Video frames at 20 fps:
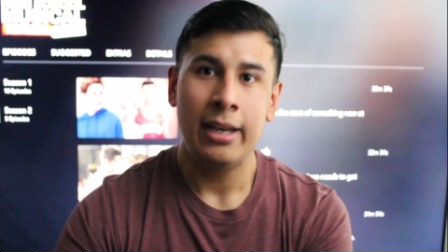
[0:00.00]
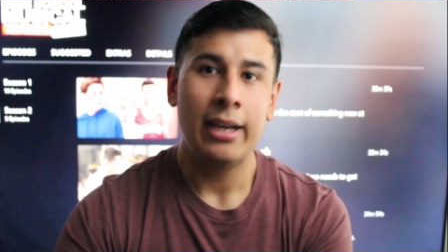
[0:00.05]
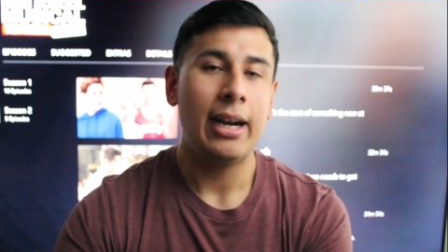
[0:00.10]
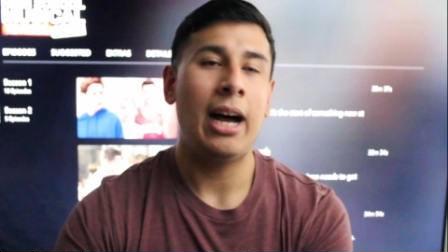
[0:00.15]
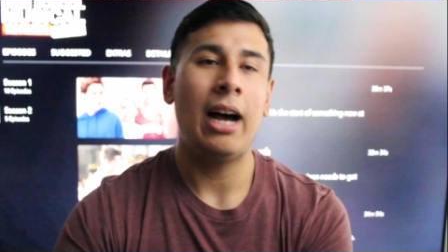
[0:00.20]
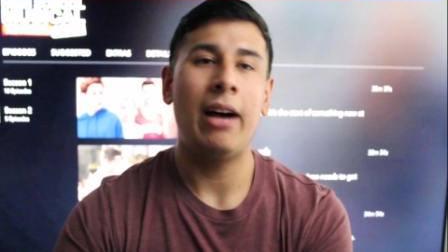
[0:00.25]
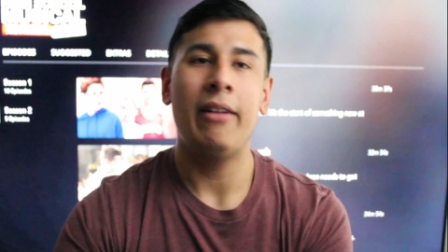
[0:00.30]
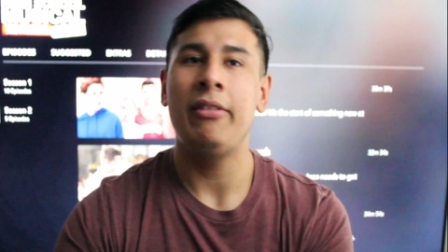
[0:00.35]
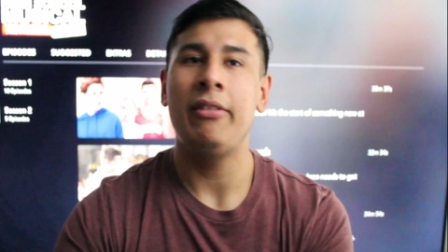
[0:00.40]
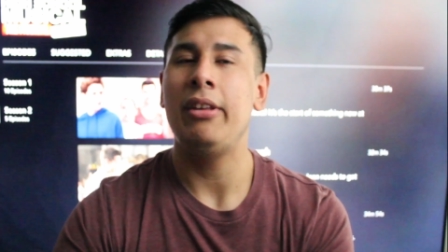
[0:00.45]

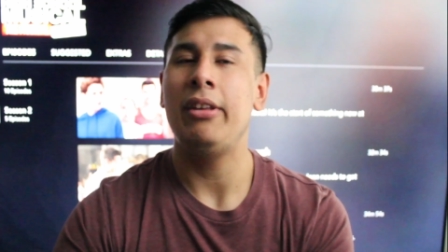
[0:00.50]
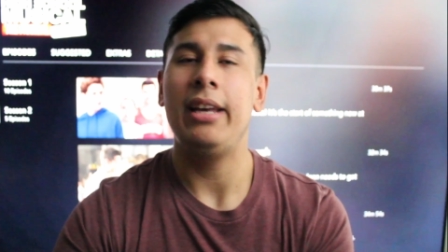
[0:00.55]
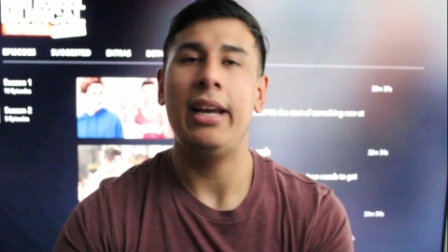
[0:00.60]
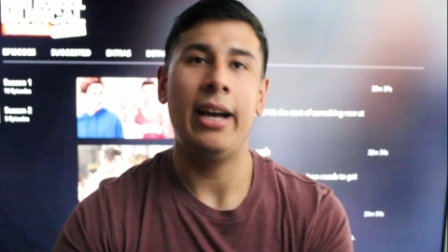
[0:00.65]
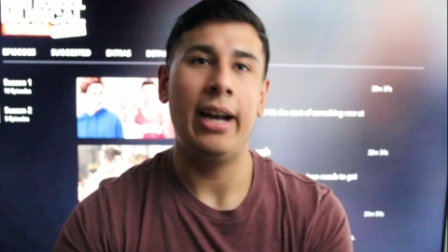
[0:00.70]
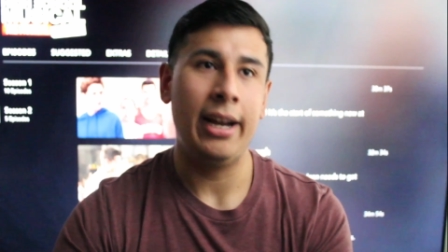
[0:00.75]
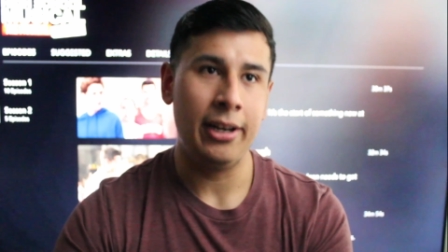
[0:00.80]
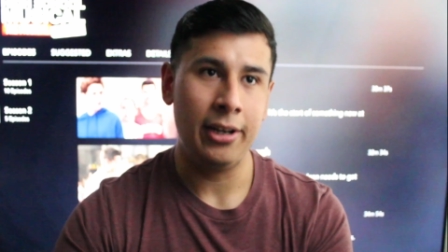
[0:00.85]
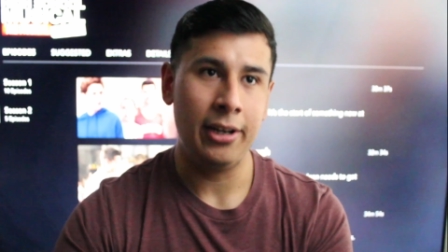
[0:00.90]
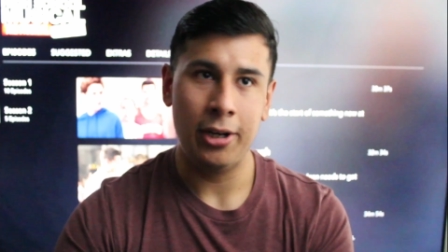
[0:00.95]
Obviously, yeah,
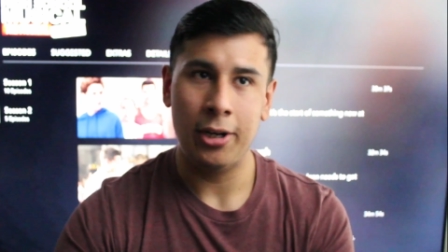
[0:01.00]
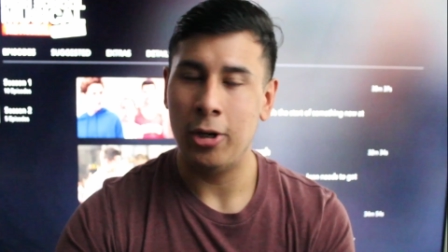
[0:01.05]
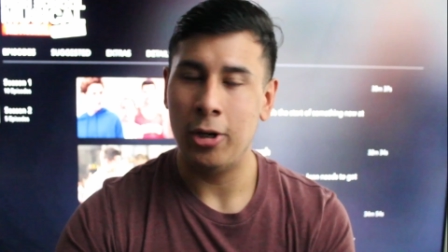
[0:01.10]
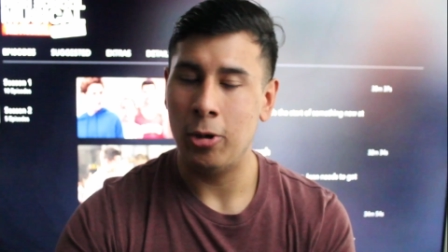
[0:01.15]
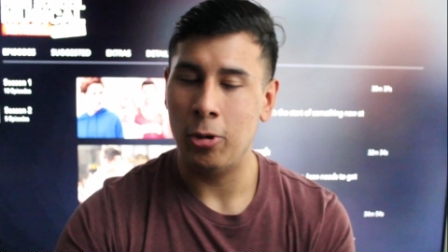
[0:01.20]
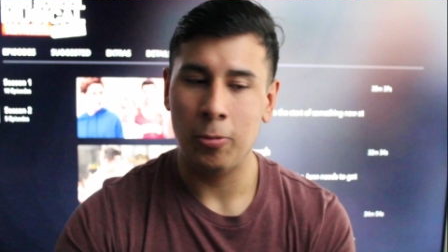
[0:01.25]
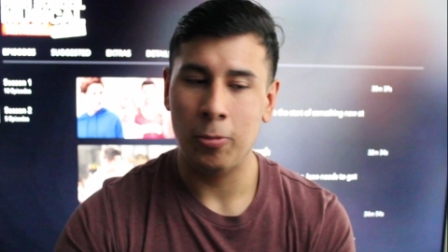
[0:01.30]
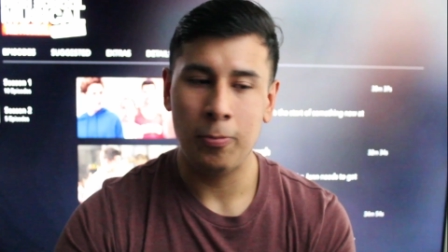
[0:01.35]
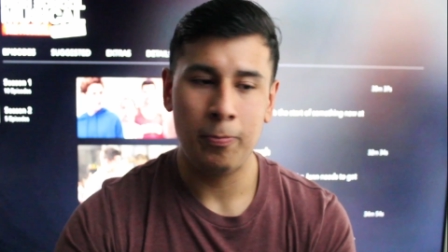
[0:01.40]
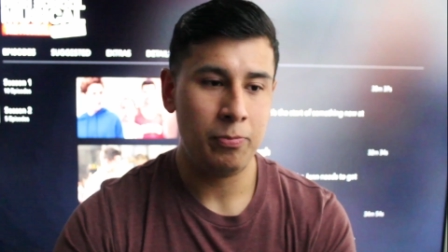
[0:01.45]
I
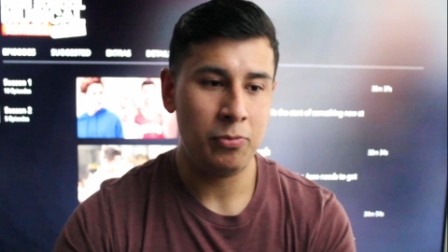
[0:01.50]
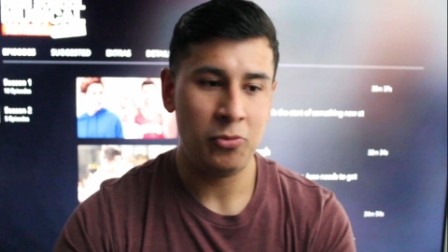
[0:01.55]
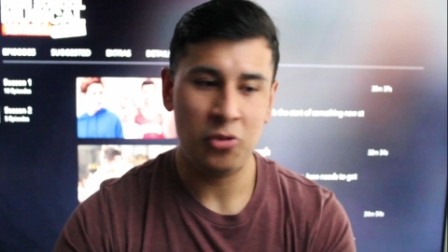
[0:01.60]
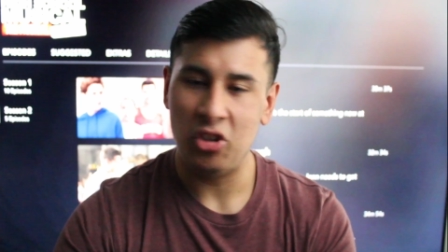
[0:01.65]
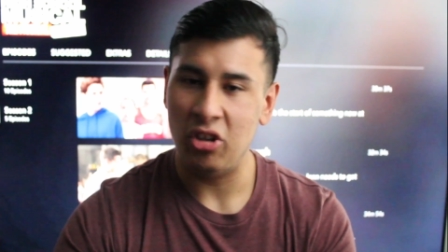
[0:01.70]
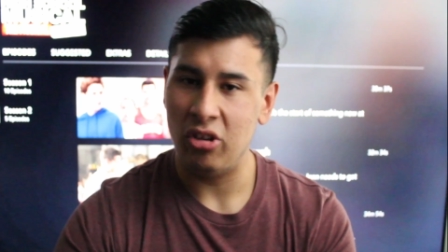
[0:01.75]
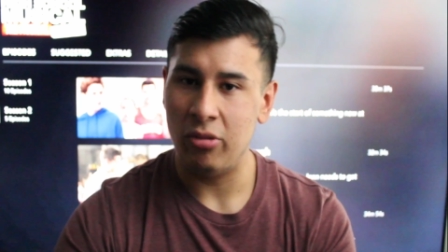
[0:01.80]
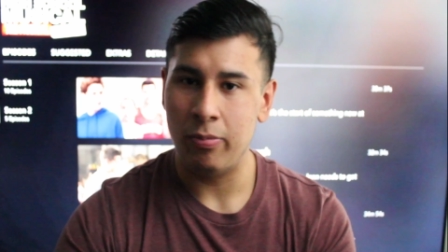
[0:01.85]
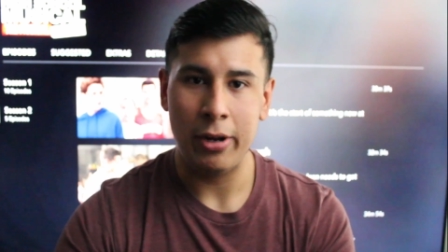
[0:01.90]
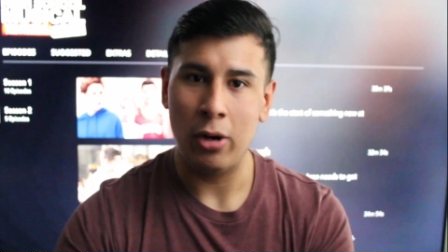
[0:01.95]
know.
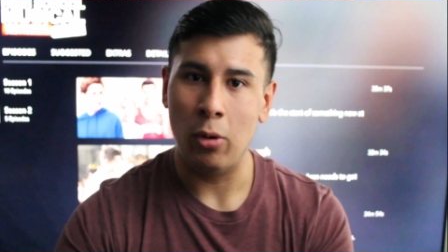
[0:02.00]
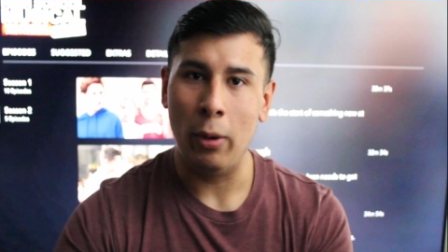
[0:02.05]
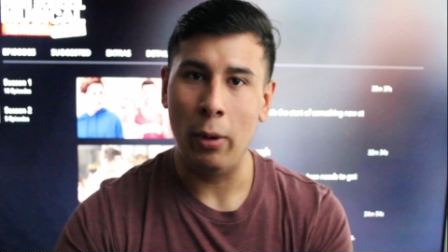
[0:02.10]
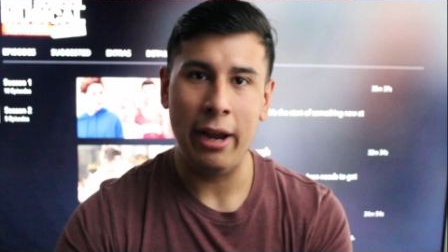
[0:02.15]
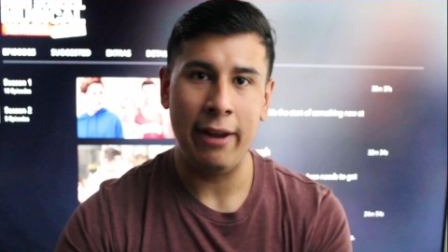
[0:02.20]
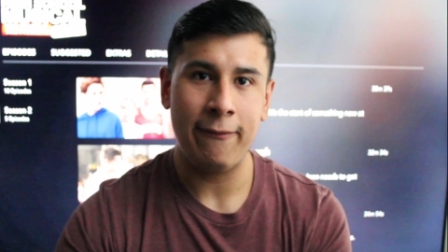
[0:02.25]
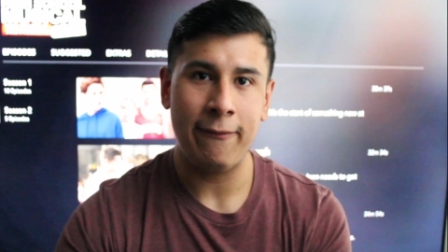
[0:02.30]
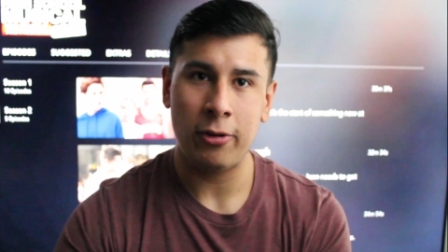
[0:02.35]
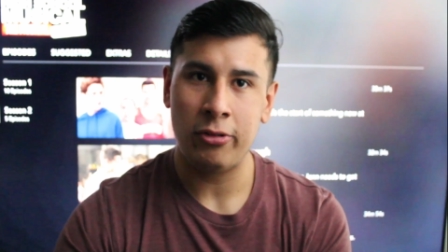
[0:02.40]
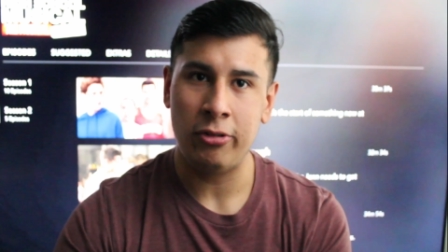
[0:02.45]
She's been away
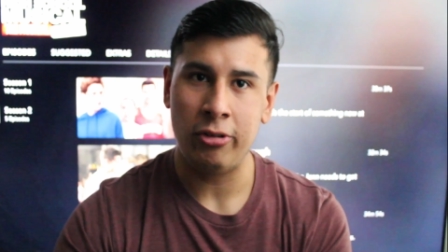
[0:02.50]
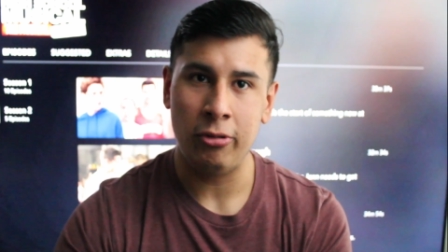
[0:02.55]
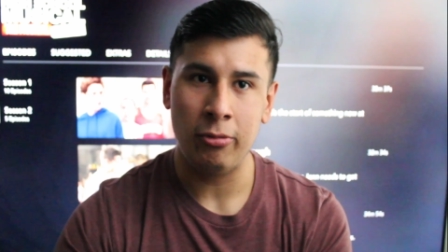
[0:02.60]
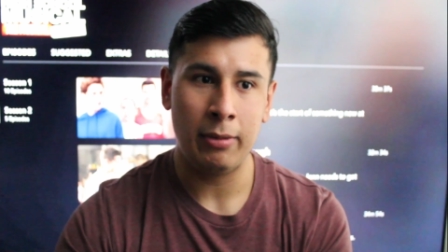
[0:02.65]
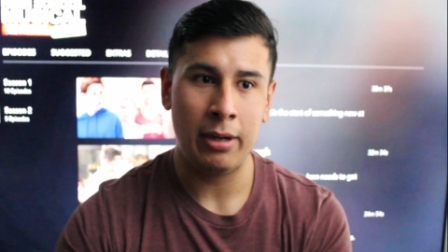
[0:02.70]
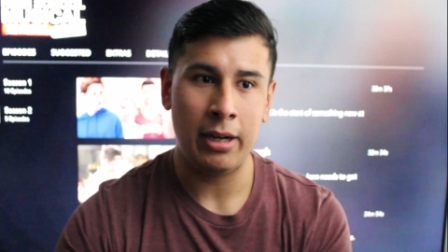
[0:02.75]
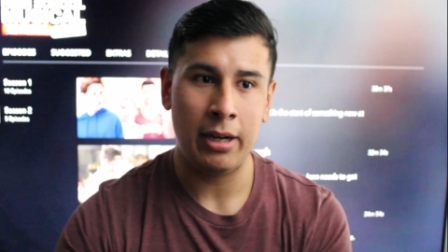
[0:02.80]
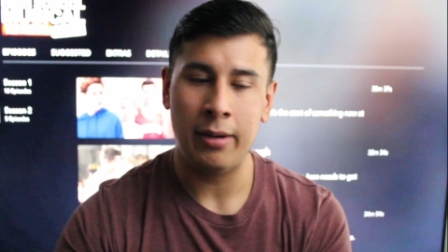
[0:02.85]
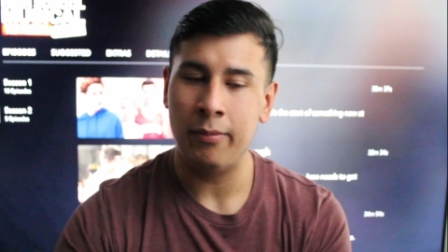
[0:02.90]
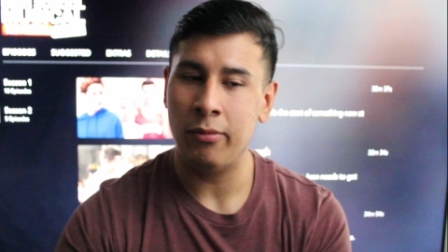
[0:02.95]
for two
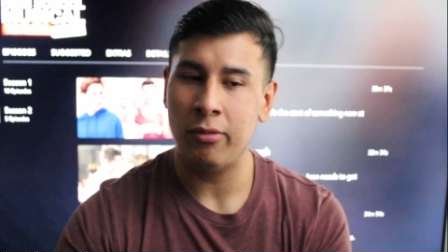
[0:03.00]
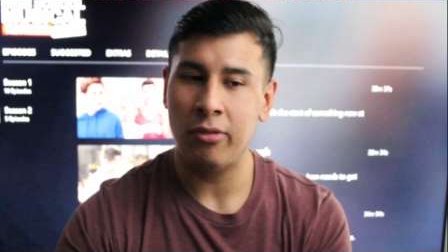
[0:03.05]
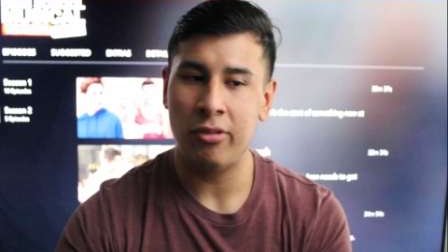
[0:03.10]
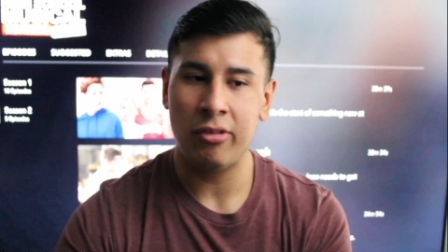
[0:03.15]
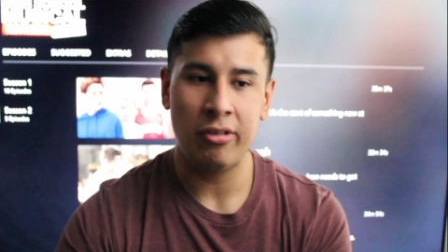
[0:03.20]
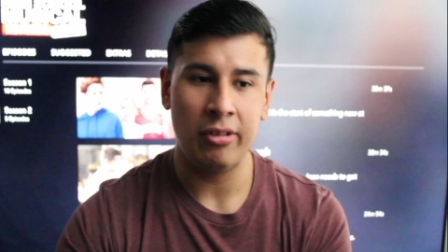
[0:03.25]
months.